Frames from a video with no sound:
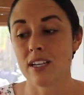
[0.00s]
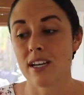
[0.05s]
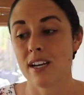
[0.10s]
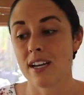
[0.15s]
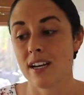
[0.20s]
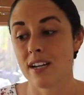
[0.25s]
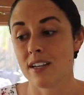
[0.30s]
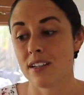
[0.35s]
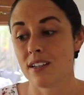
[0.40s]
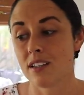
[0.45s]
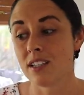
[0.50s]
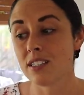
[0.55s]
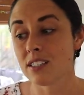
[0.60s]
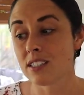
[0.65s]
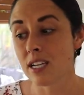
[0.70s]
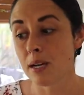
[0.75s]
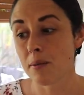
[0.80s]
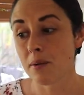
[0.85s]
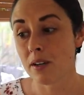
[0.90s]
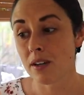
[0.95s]
And this
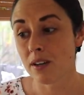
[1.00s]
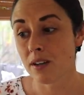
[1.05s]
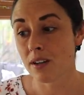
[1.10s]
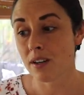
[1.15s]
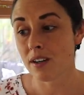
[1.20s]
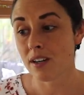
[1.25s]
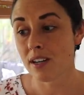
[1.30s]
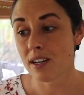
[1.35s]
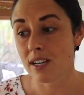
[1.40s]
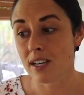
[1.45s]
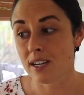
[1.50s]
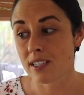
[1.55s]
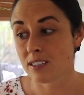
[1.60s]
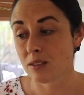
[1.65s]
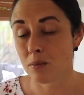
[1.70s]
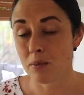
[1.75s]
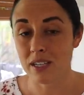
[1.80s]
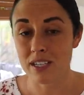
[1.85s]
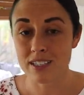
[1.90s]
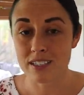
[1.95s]
time of year,
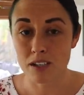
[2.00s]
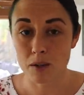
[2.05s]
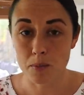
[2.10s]
some things